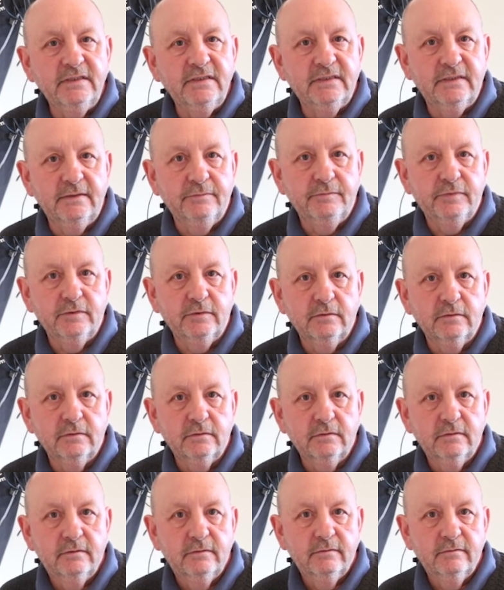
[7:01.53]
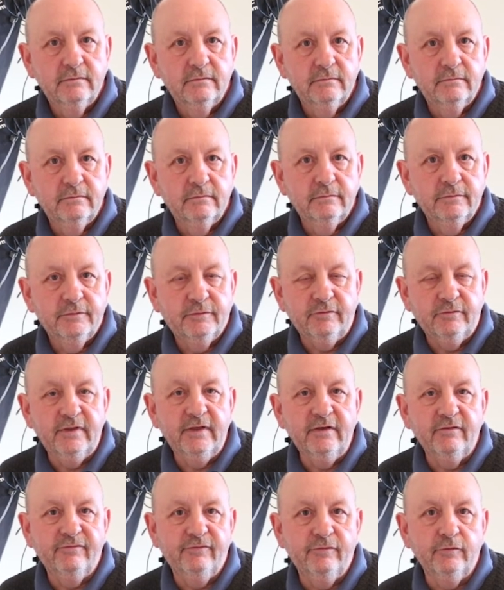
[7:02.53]
simple 3
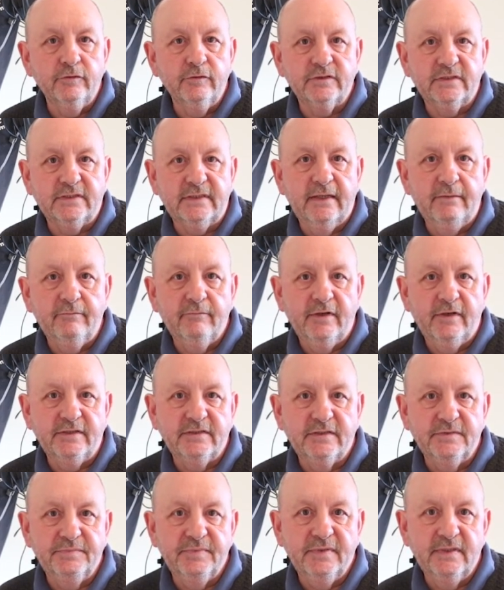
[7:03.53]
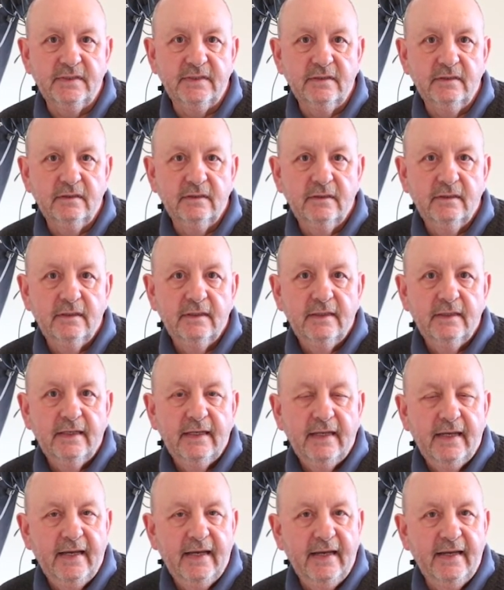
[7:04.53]
or 4 step recipe,
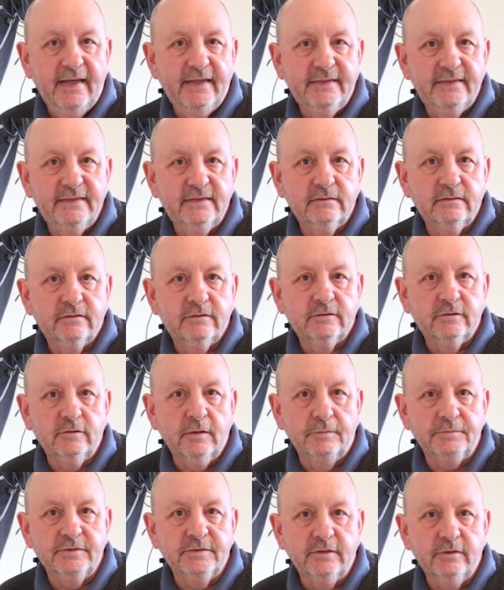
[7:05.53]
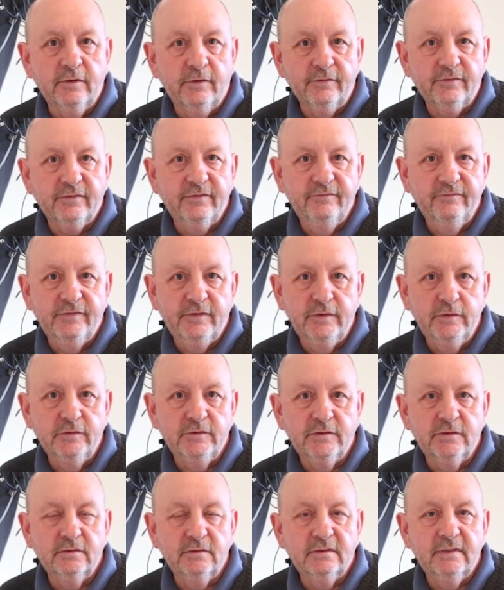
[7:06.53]
and it stops a lot of
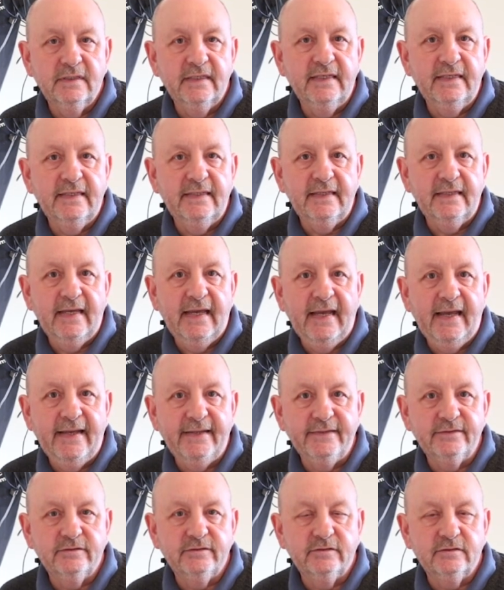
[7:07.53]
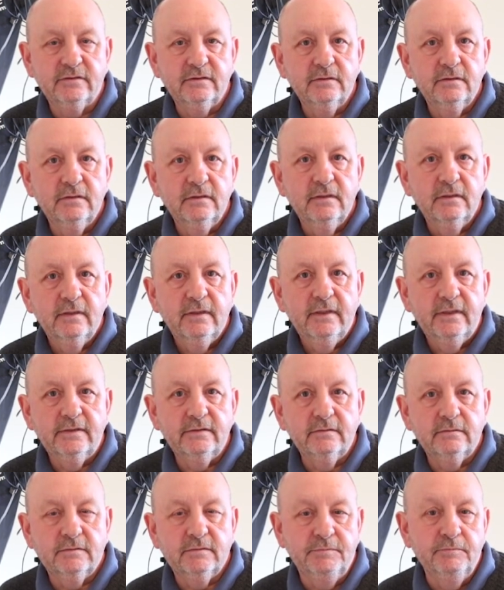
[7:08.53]
confusion. It adds
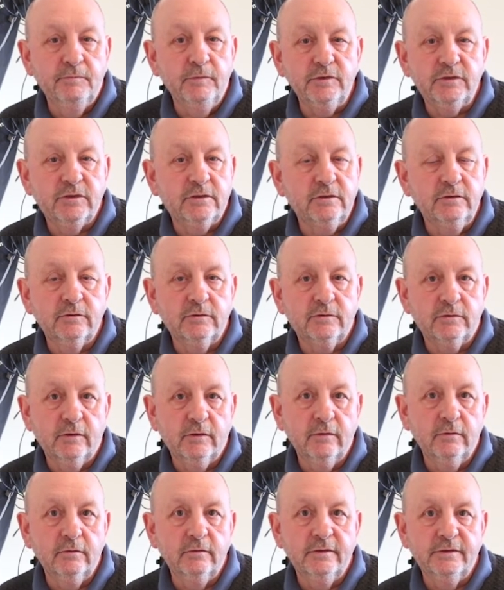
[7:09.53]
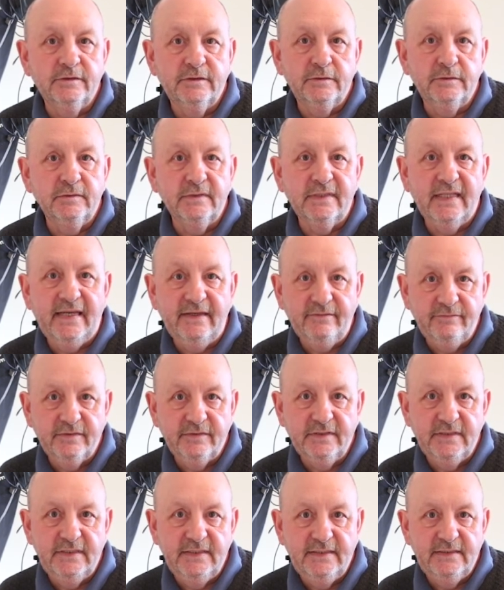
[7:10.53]
as much control as you will ever
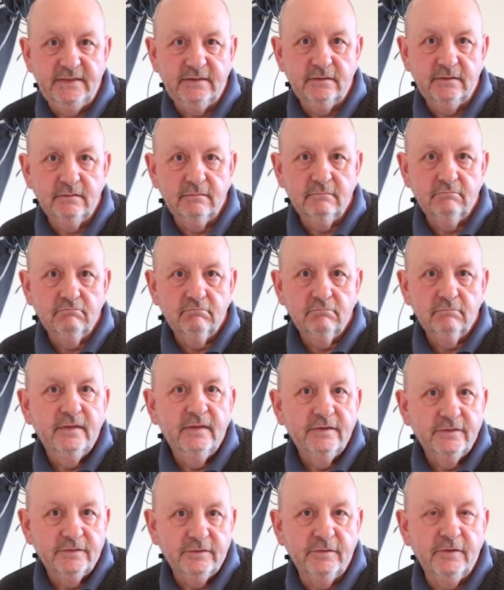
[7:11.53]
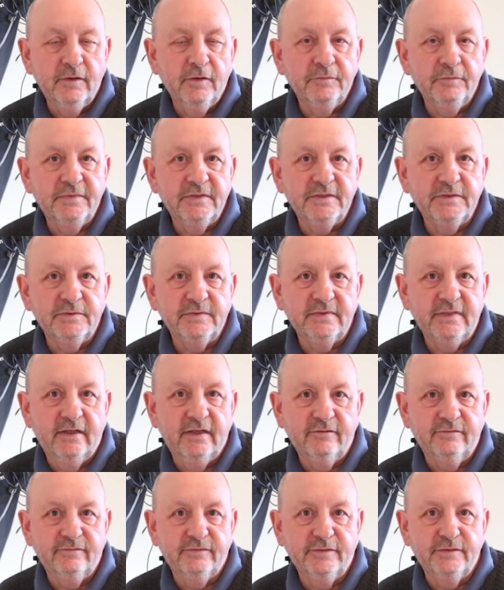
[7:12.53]
need. So I hope this was
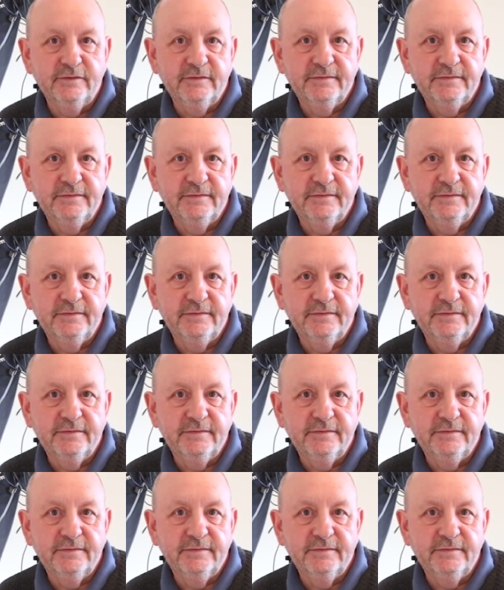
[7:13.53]
helpful.